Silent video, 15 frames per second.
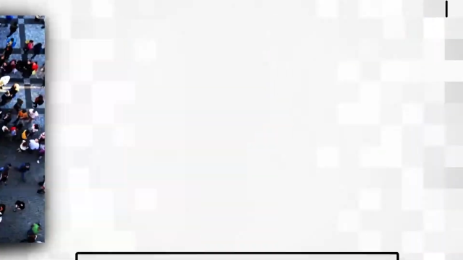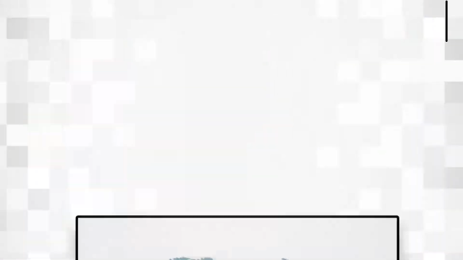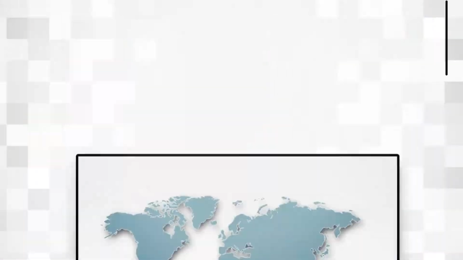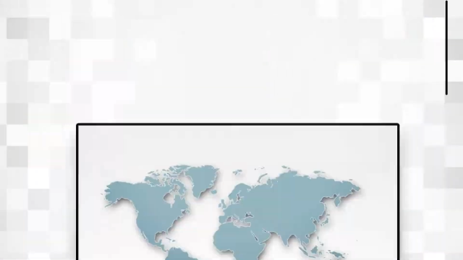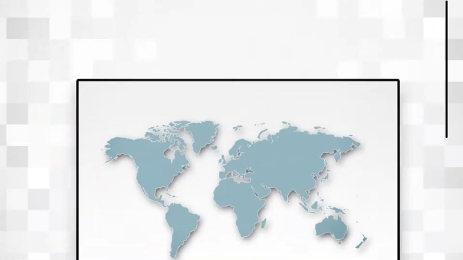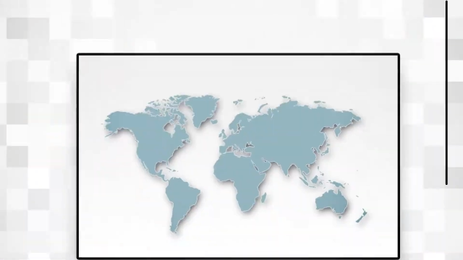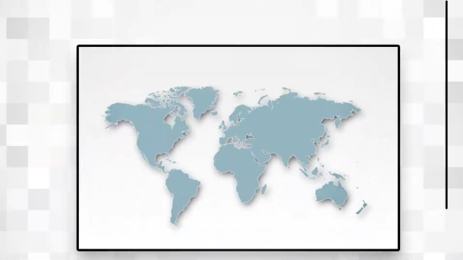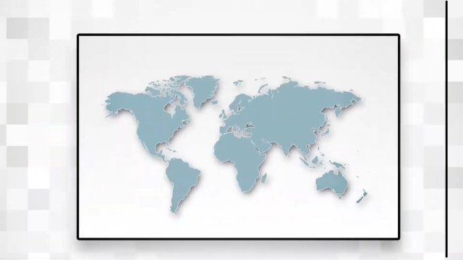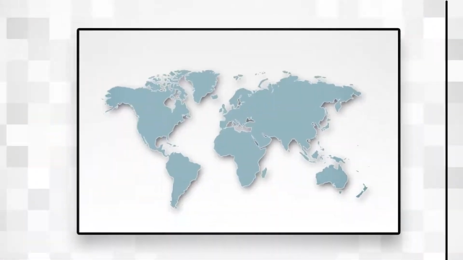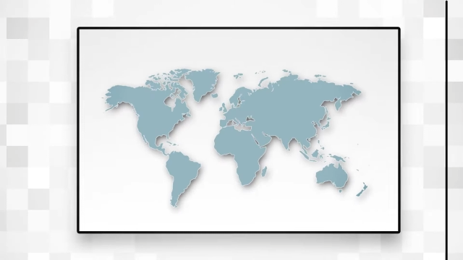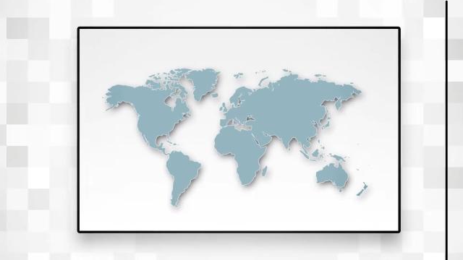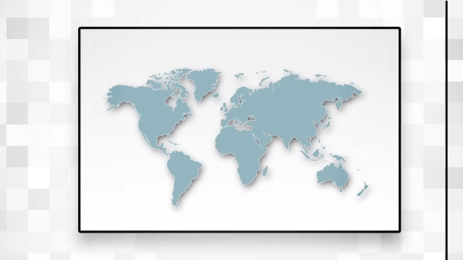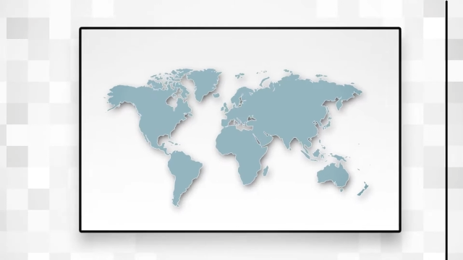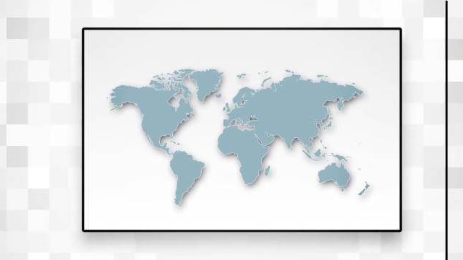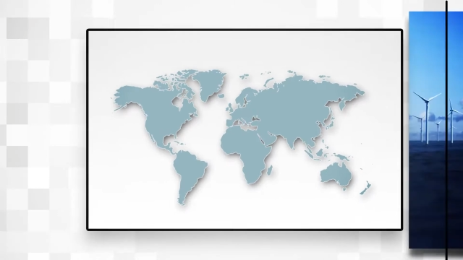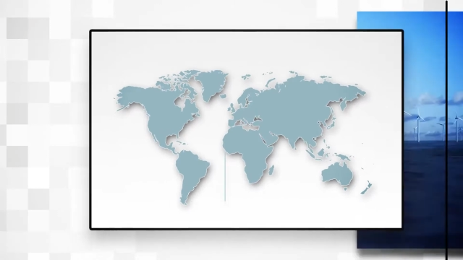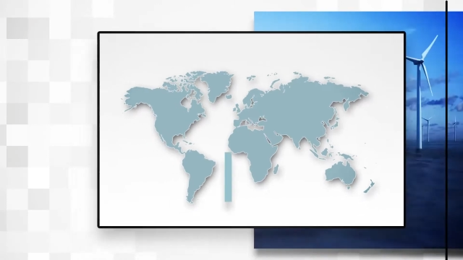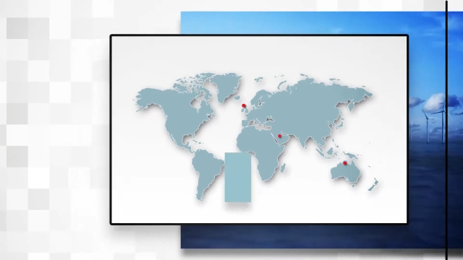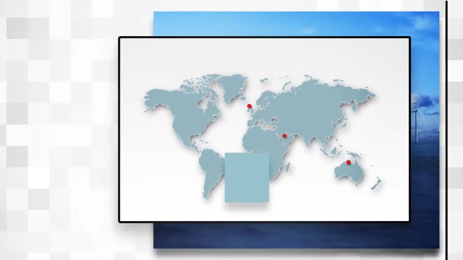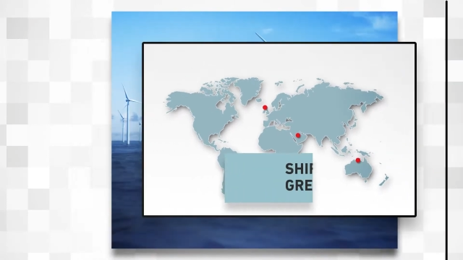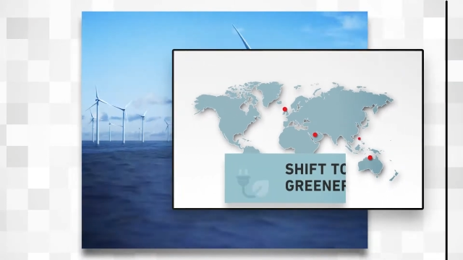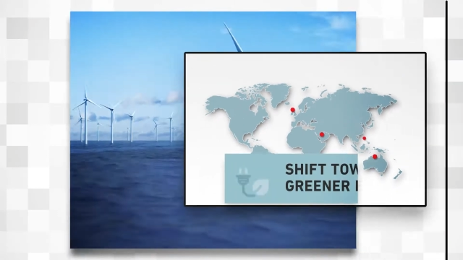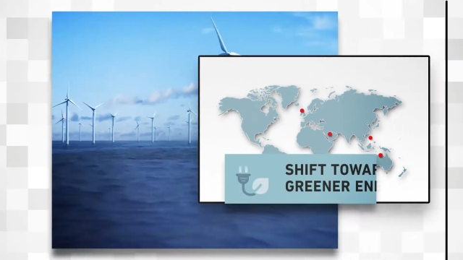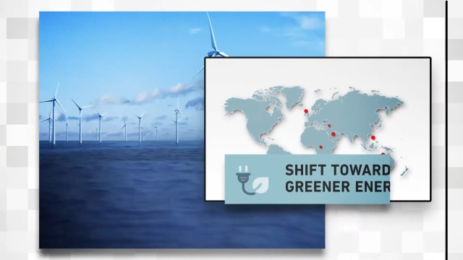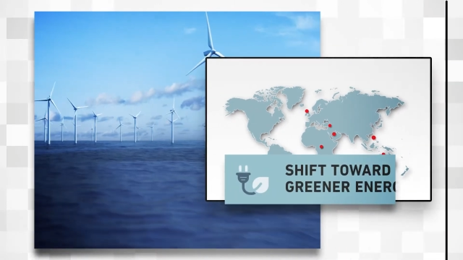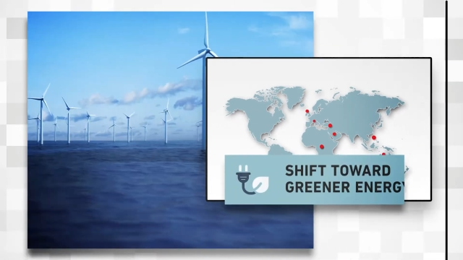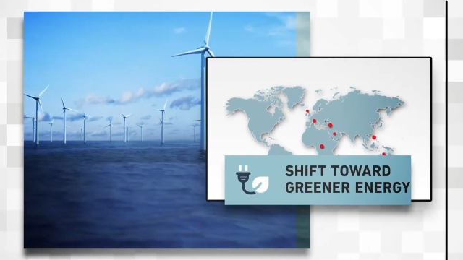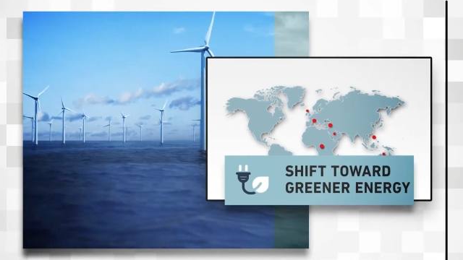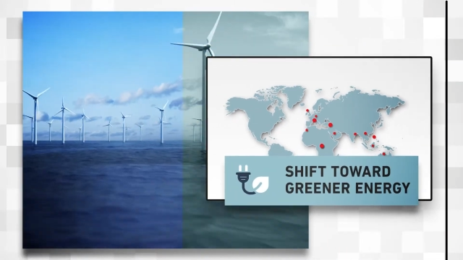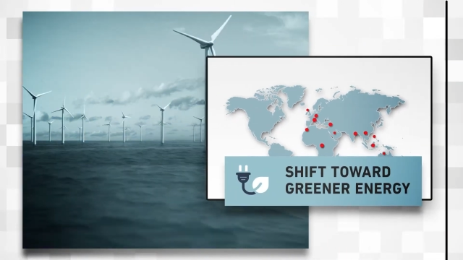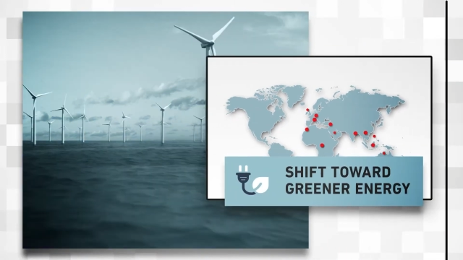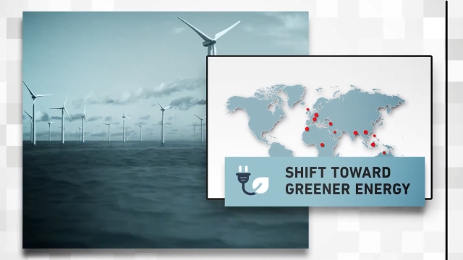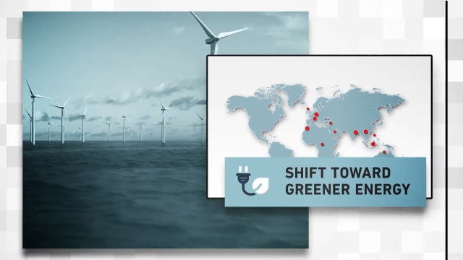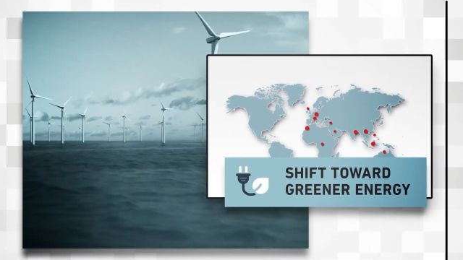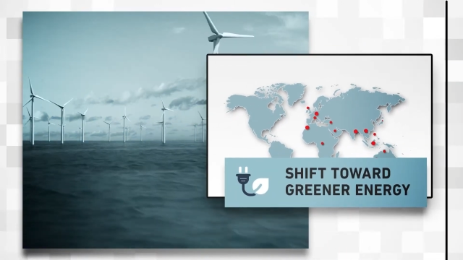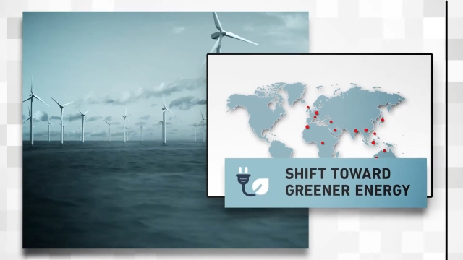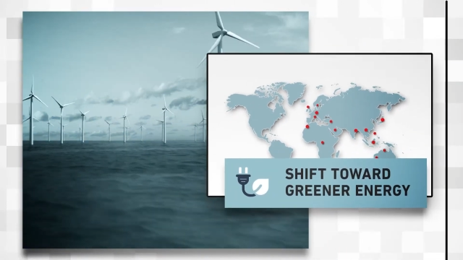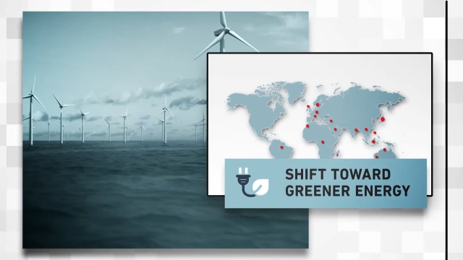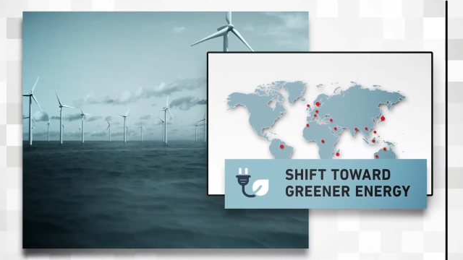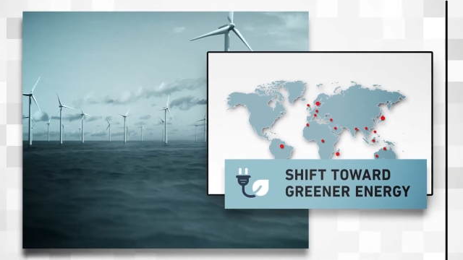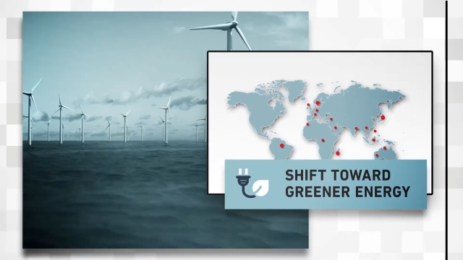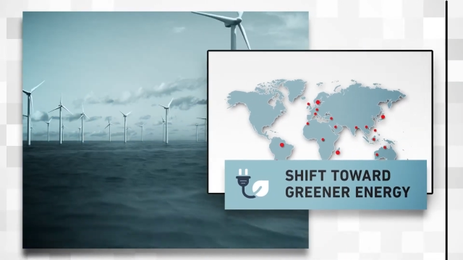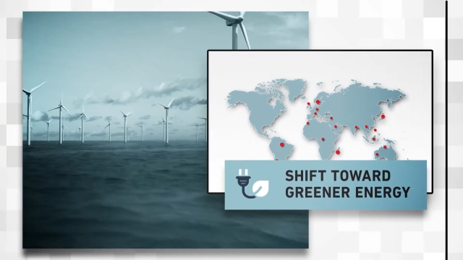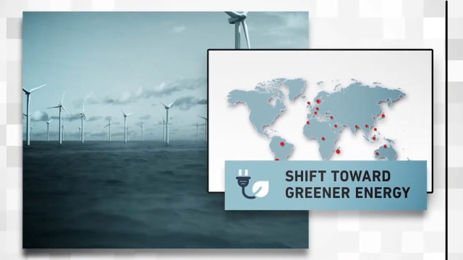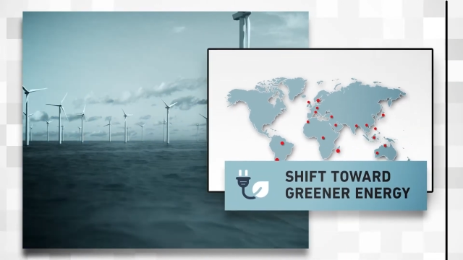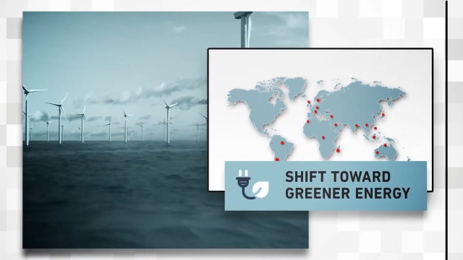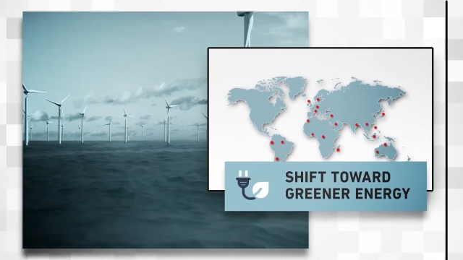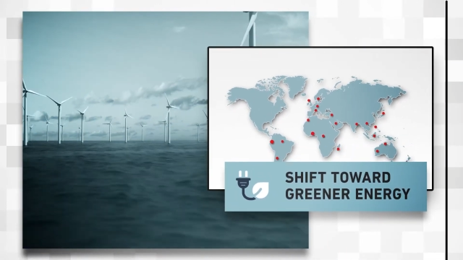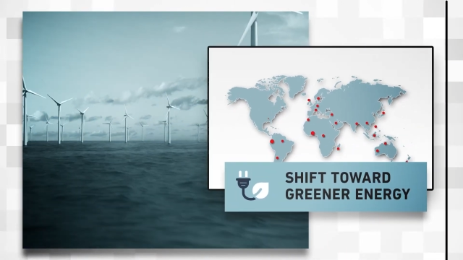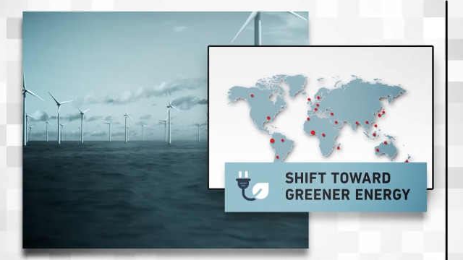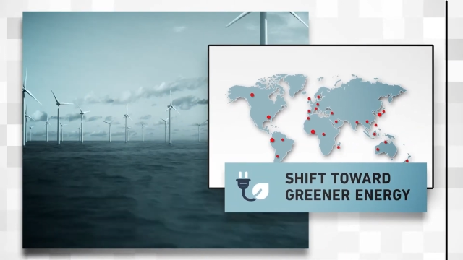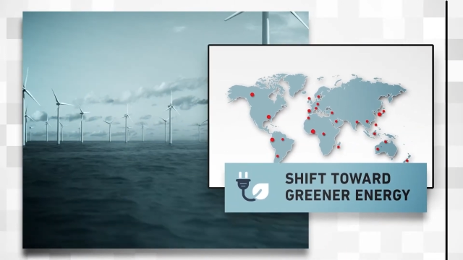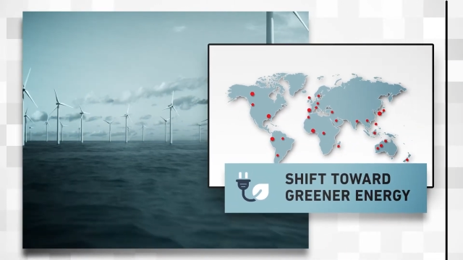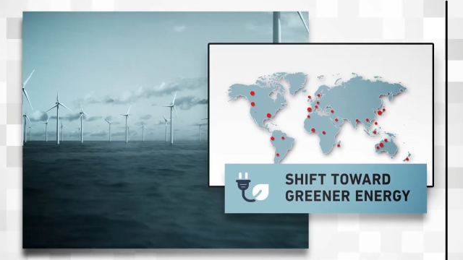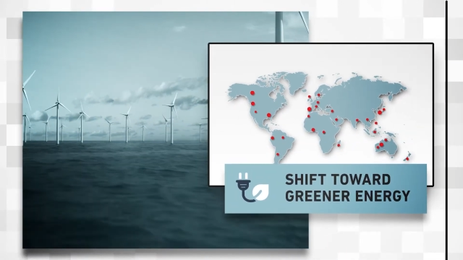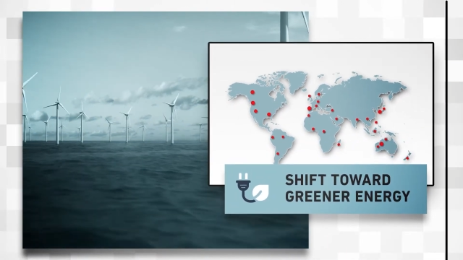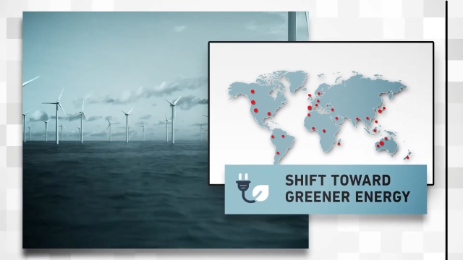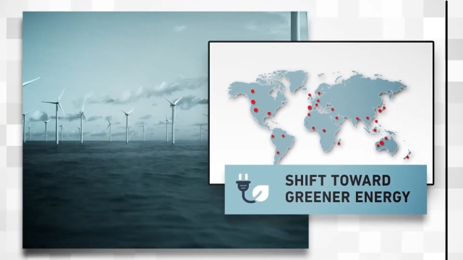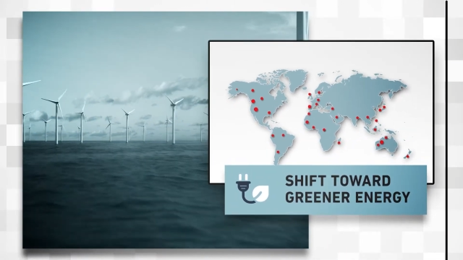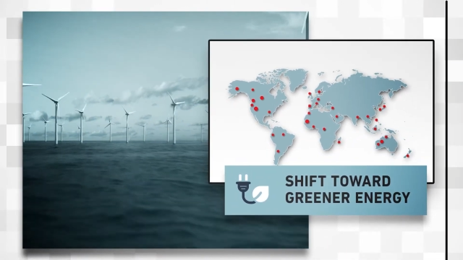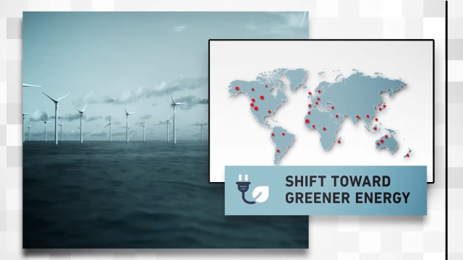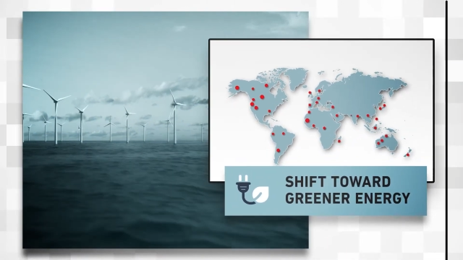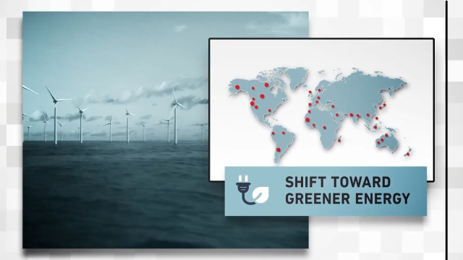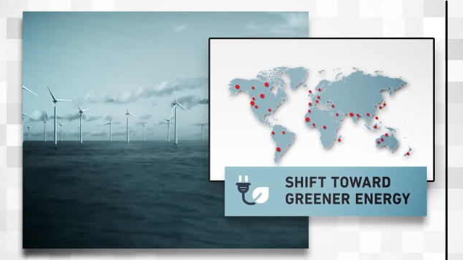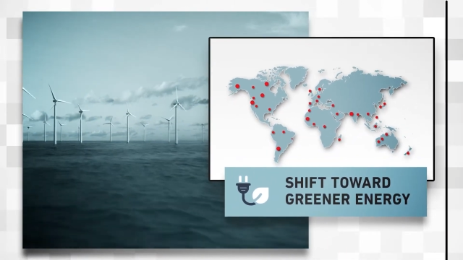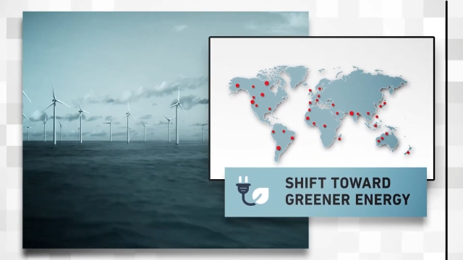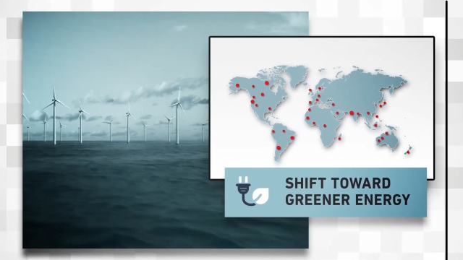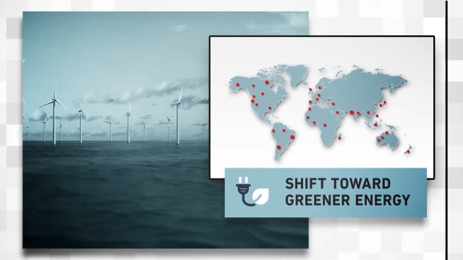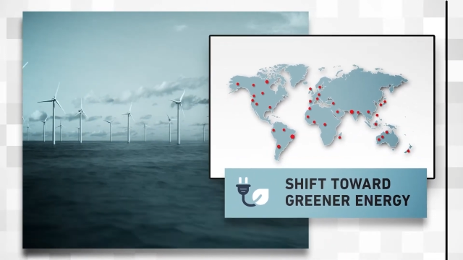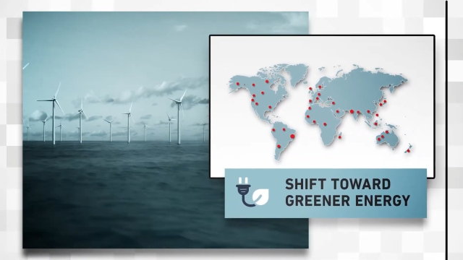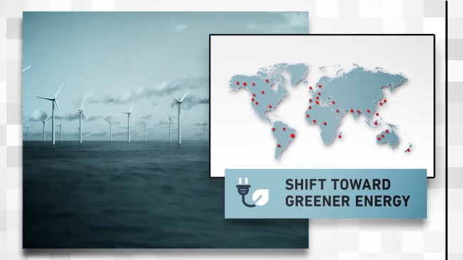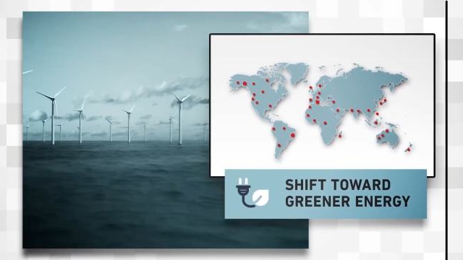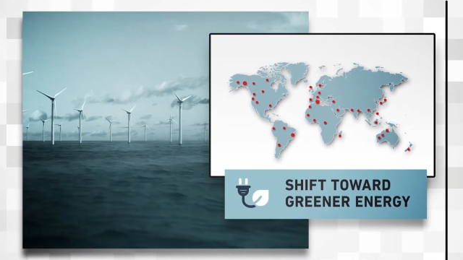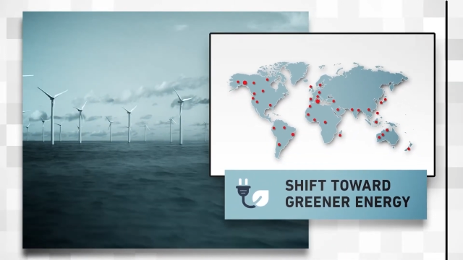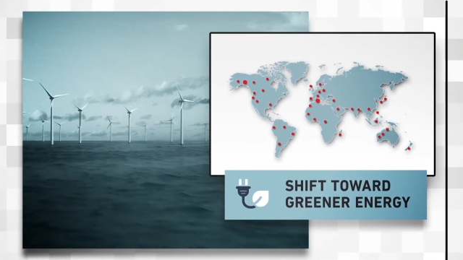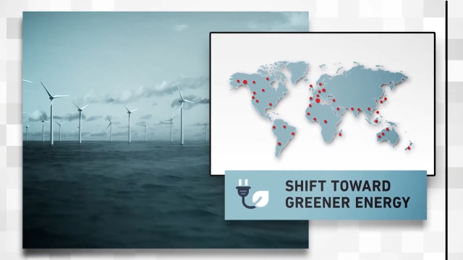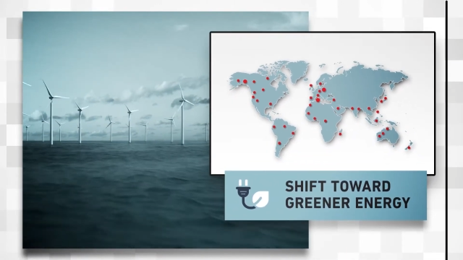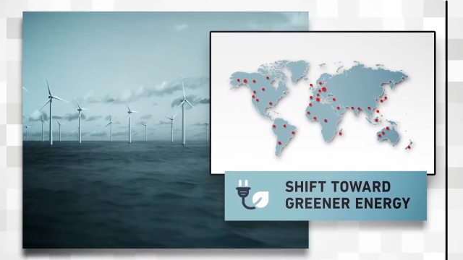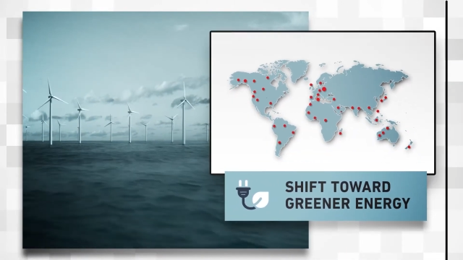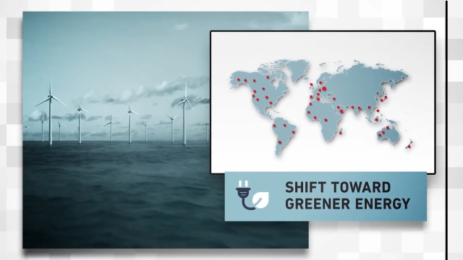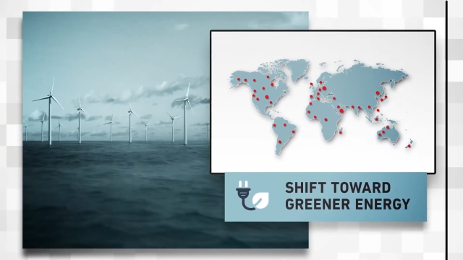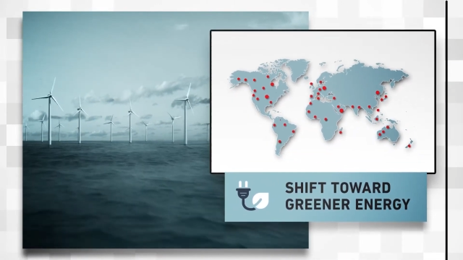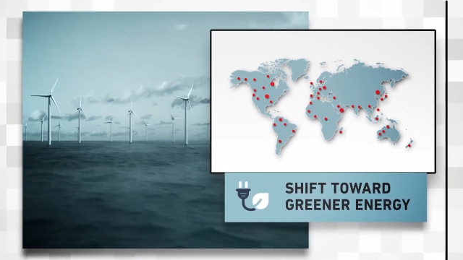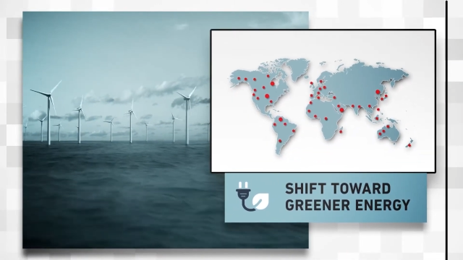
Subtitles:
[unreadable: no face in view]